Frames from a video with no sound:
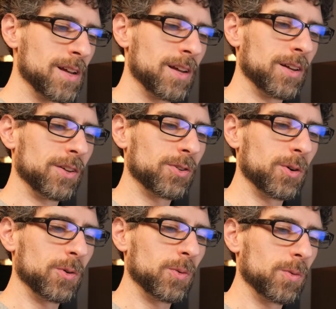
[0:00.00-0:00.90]

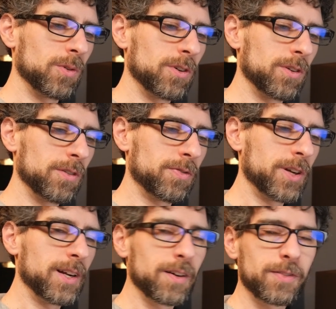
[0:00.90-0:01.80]
So
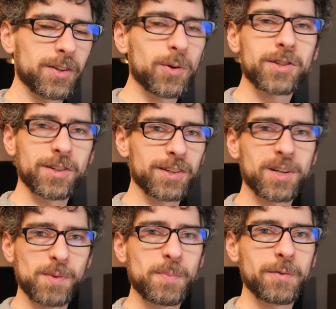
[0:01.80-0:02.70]
funny enough, this question does
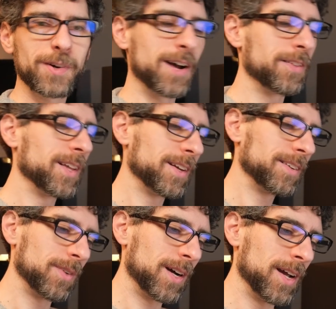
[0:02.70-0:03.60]
come up every now and
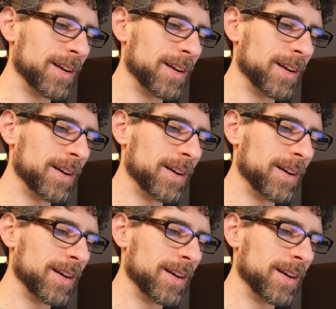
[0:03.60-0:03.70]
then, and